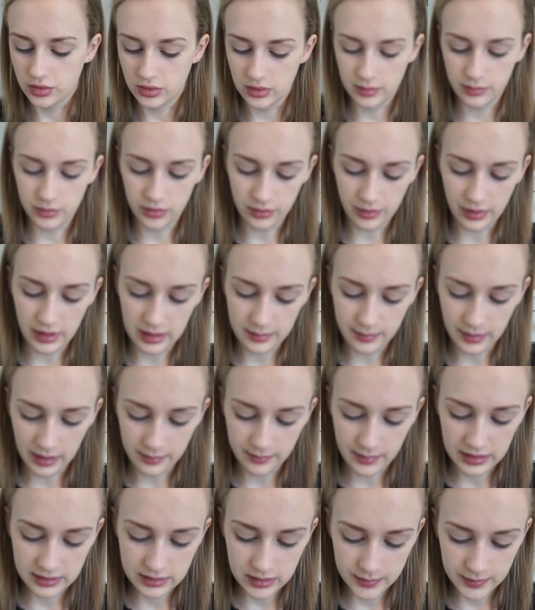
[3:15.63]
Creme Brulee by
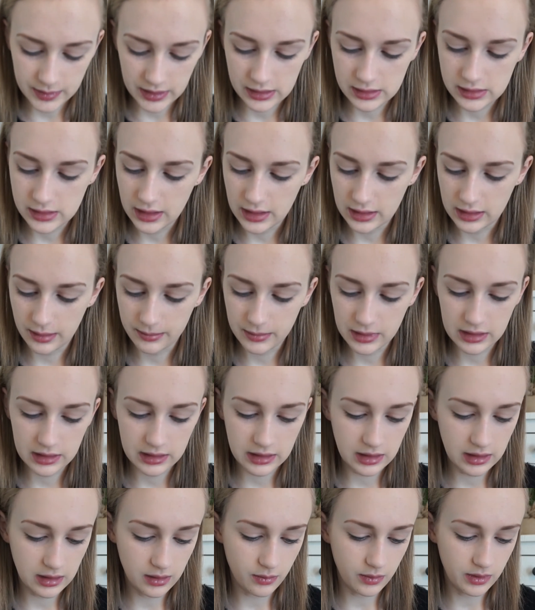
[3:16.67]
Makeup Geek, and I'm going to
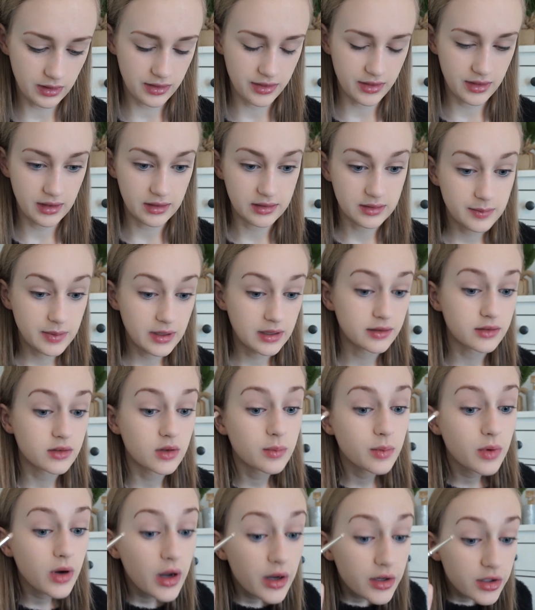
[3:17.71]
get it with this
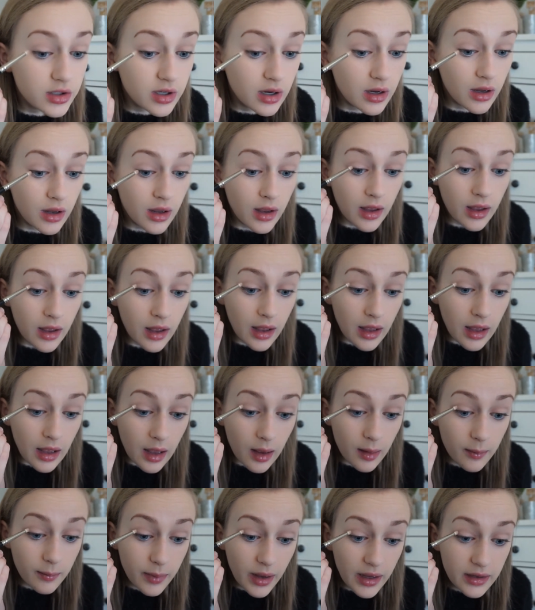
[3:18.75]
pencil brush
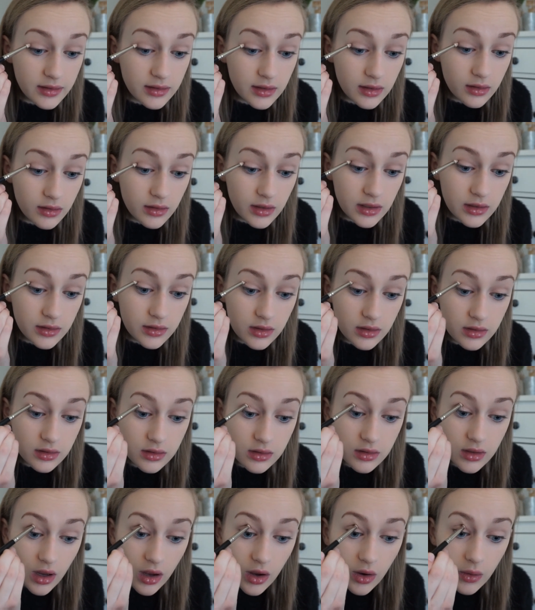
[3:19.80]
and basically
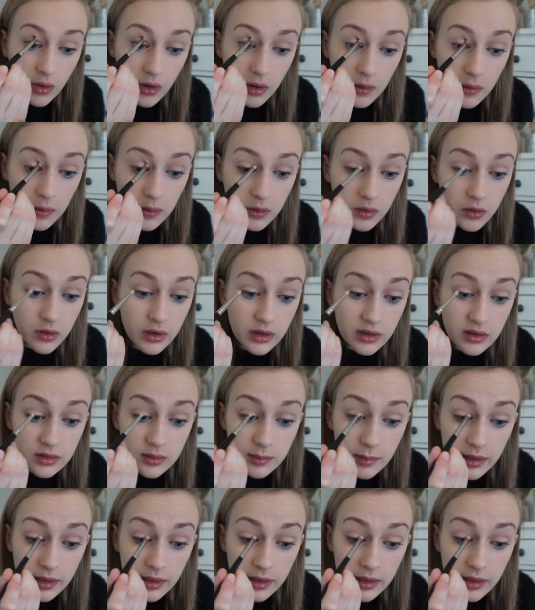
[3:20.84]
just go in the crease.